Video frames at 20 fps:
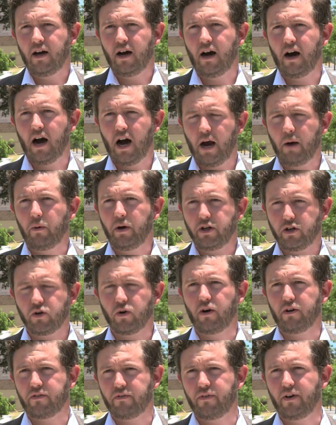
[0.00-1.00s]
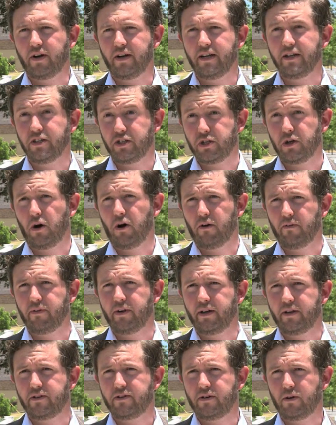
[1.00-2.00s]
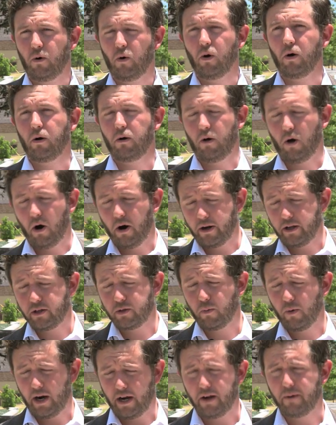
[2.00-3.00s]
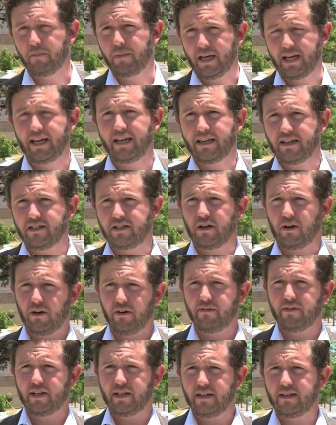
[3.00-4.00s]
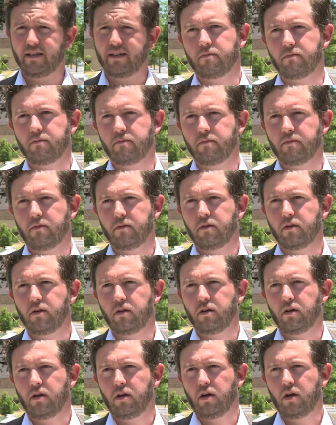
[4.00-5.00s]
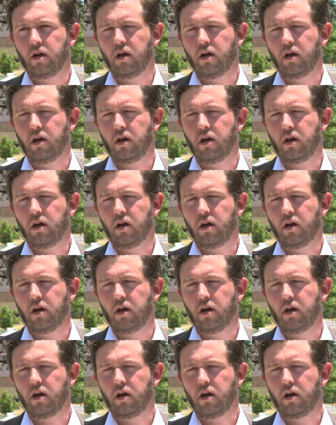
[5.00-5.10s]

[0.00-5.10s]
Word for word: Highway Trust Fund insolvent or on its way to being insolvent. It's run out of money.